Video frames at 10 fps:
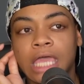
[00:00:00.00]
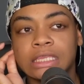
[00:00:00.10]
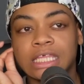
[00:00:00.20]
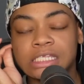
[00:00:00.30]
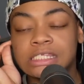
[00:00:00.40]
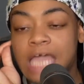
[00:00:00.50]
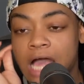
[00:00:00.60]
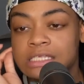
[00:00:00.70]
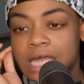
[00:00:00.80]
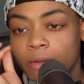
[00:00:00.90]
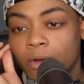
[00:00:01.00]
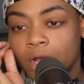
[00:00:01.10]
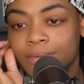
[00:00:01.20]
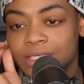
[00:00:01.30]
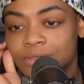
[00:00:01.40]
this sounds like we're
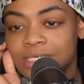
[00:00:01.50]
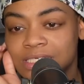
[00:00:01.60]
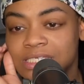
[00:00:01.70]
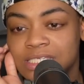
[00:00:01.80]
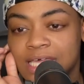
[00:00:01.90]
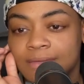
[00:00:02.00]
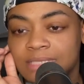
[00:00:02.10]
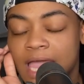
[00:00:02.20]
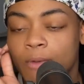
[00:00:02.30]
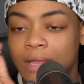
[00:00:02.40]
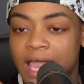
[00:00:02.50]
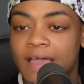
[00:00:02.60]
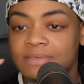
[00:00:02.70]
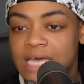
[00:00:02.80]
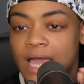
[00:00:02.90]
going to be doing these the same day. Will I
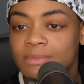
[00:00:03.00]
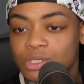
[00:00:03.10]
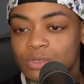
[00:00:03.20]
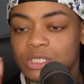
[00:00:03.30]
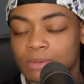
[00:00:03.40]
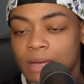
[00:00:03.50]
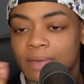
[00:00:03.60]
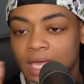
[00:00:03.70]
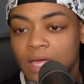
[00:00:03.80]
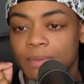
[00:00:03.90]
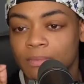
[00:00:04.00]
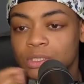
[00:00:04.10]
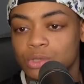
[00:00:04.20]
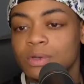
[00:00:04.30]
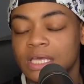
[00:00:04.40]
have time to switch my makeup in
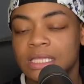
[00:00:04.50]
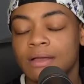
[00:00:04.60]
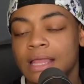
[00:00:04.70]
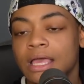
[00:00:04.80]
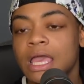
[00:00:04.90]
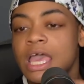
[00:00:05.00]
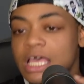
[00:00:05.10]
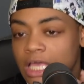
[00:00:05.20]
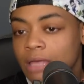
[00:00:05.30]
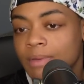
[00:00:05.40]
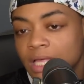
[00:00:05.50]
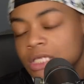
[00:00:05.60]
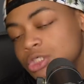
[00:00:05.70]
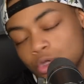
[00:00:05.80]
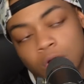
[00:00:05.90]
between? They're like, it'd be
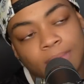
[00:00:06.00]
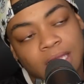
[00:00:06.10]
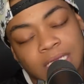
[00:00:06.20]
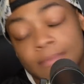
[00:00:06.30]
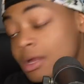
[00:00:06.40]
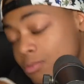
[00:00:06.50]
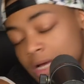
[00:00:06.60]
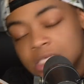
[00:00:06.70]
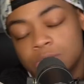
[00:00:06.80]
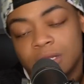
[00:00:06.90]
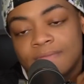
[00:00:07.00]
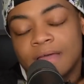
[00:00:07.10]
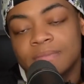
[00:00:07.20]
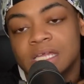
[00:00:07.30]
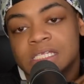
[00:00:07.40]
a short amount of time, and it was
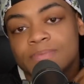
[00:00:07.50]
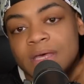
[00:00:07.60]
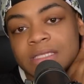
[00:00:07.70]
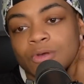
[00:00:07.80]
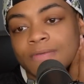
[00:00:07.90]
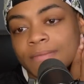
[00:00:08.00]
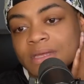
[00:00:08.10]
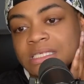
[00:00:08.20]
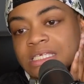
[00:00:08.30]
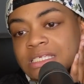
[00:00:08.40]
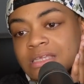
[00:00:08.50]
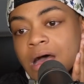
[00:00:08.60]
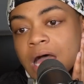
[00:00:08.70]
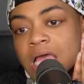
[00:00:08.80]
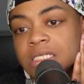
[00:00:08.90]
25 minutes, but 25 minutes is
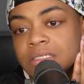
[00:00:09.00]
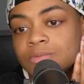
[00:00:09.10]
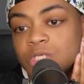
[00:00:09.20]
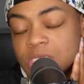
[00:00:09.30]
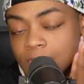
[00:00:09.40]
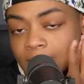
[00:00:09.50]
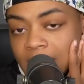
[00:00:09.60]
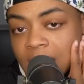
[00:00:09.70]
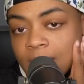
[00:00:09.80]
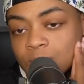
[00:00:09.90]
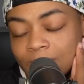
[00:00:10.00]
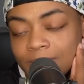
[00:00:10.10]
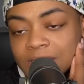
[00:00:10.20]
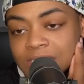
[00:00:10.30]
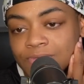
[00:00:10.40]
not just for makeup. 25
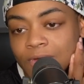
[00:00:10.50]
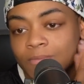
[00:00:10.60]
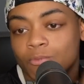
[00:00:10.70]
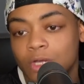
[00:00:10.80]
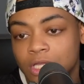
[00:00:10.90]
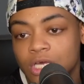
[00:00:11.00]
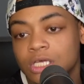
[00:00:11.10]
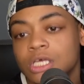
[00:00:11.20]
minutes is from one look